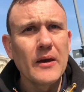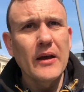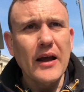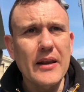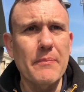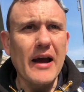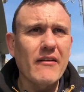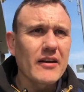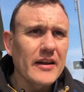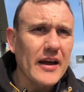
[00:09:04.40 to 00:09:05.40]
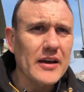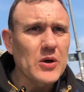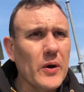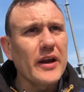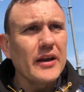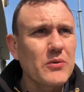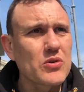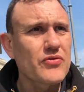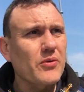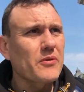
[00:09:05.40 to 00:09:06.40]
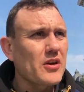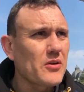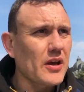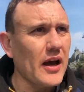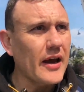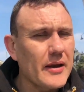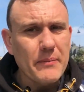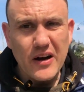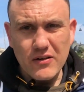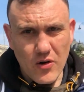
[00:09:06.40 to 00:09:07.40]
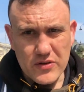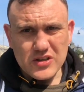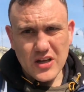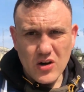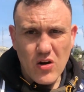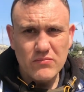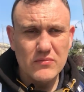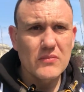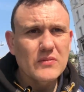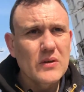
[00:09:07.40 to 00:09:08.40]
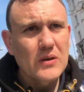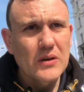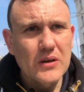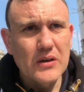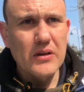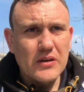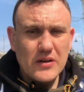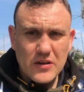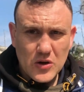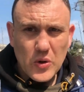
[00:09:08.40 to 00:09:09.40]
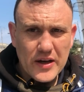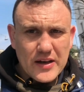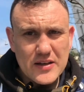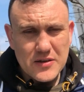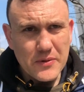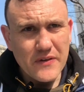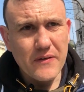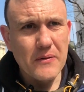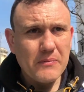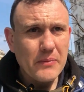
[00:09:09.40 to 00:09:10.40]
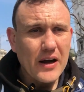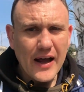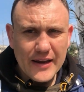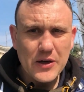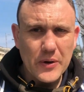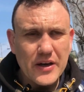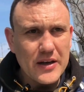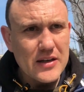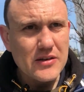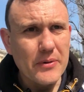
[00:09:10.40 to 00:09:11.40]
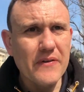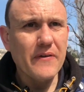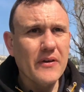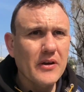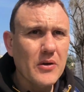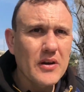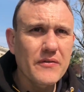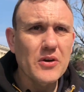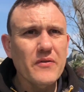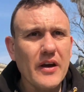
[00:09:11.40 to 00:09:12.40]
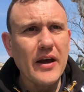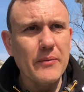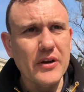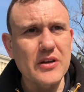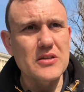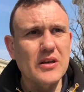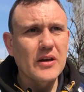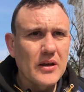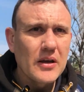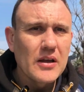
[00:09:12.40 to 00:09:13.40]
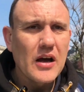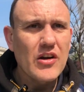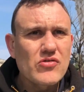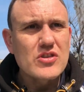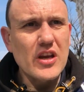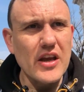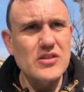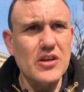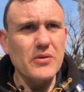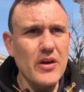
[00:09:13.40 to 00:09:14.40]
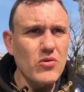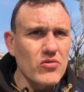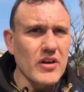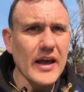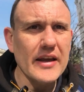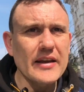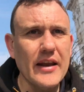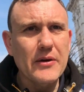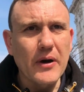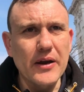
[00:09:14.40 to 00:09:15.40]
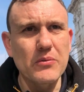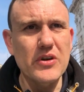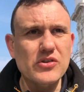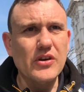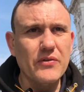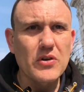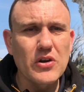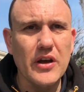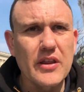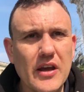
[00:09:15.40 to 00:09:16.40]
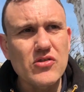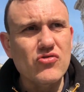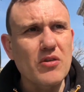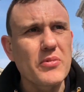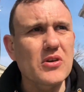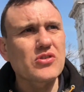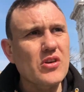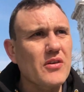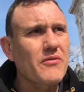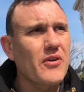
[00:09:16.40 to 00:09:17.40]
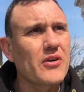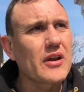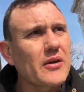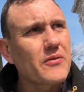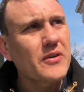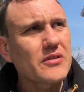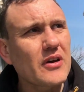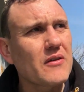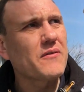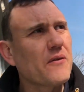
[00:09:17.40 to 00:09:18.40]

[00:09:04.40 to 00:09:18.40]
And apparently that queen was from the UK, but obviously not Queen Elizabeth, but a Queen Elizabeth who lived over here, because hundreds of years ago they were all related anyway, which if you look in the history books you can find out for yourself.